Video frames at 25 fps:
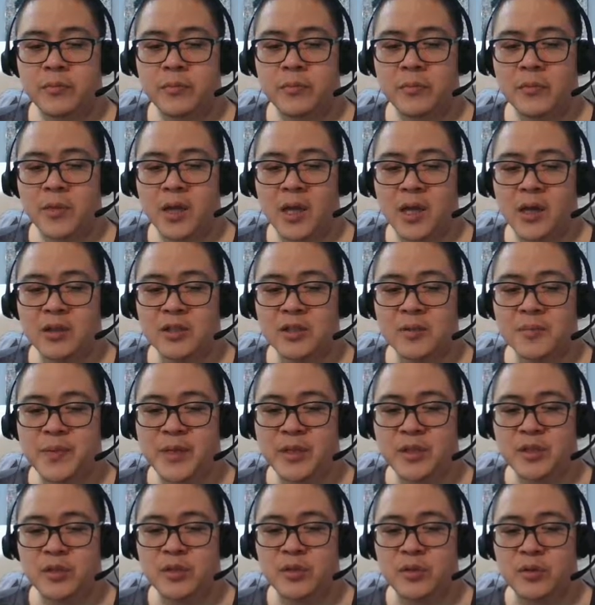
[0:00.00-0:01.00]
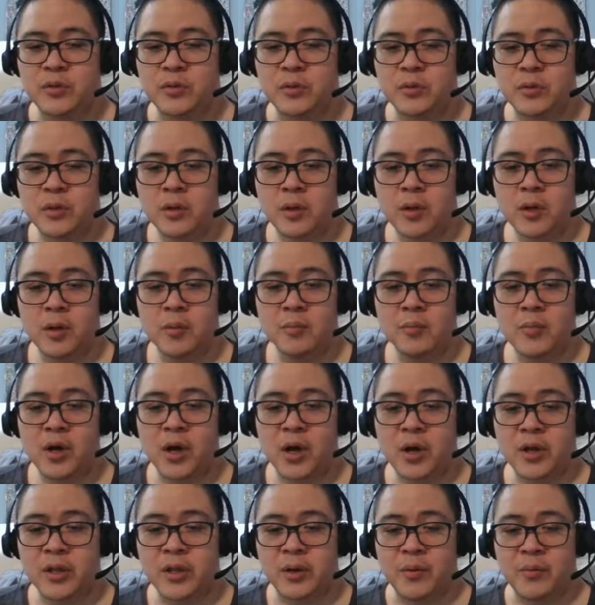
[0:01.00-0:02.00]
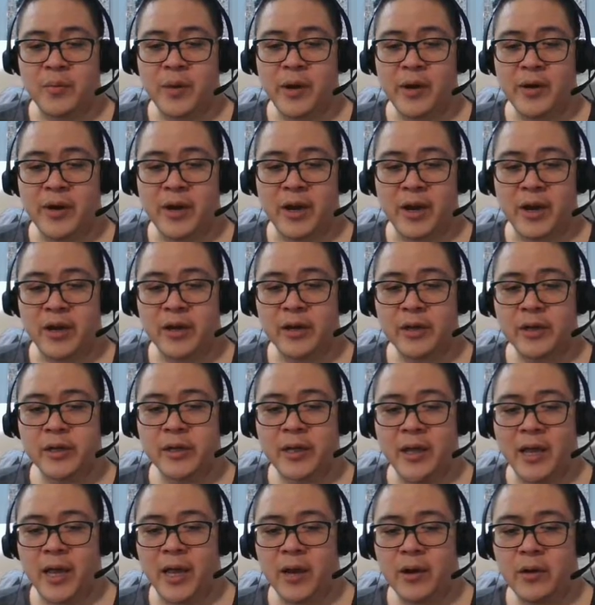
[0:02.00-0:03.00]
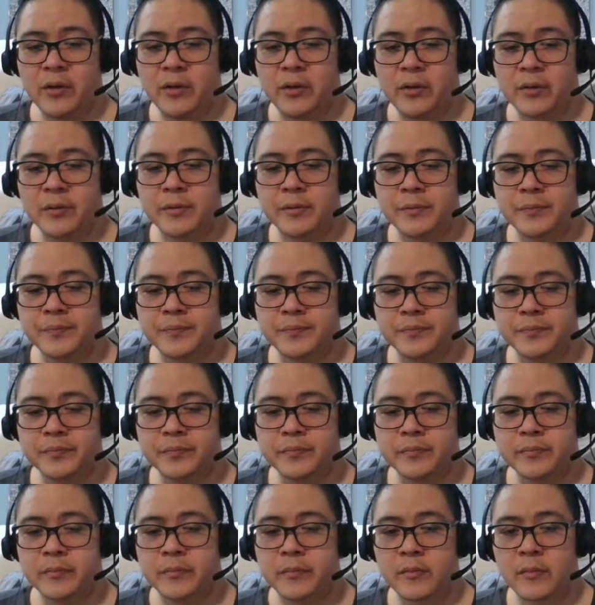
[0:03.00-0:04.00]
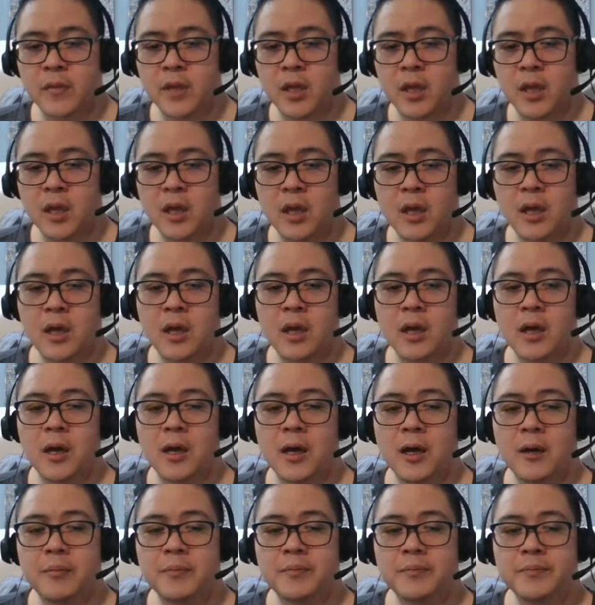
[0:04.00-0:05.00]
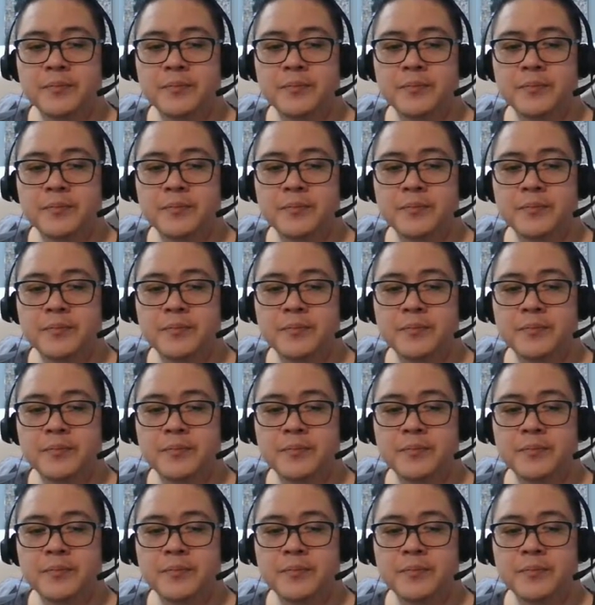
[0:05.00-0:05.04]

I'll speak to Brother Miranuk now. I